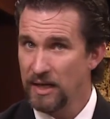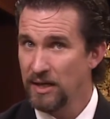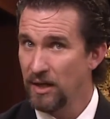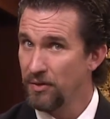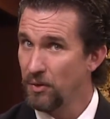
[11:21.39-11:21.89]

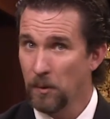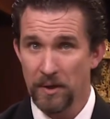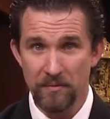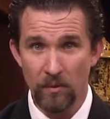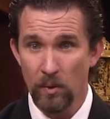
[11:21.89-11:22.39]
any
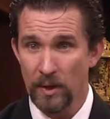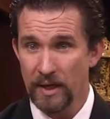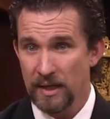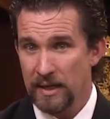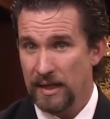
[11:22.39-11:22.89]
authority for
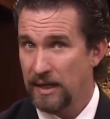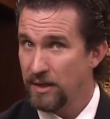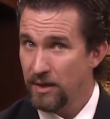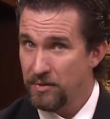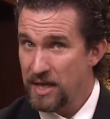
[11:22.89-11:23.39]
it in
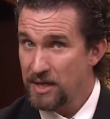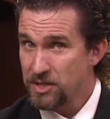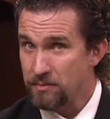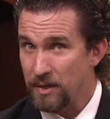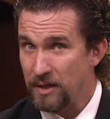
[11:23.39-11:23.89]
the New
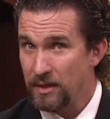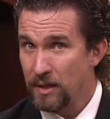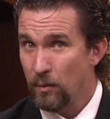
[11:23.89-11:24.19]
Testament.